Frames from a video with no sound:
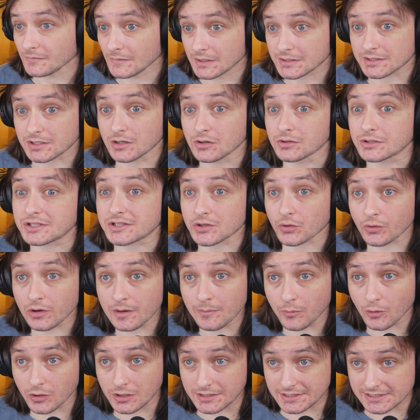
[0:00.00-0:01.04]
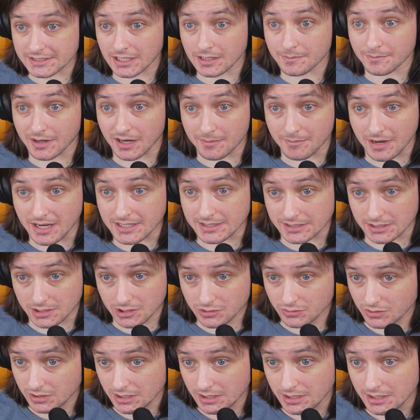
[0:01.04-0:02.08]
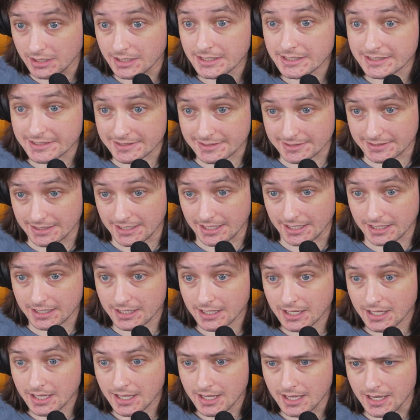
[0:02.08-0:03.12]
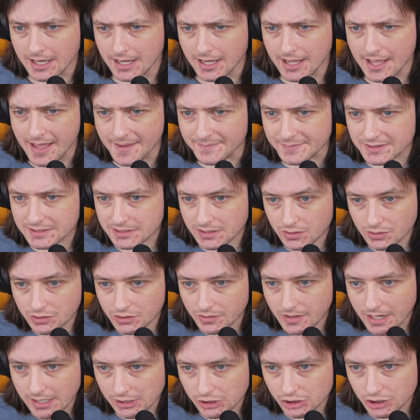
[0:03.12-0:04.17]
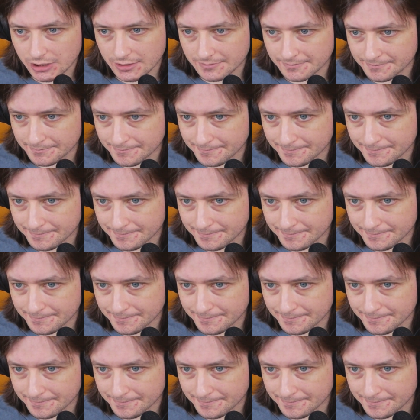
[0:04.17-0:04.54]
So storyboards done by Masayuki. Sick. Episode direction?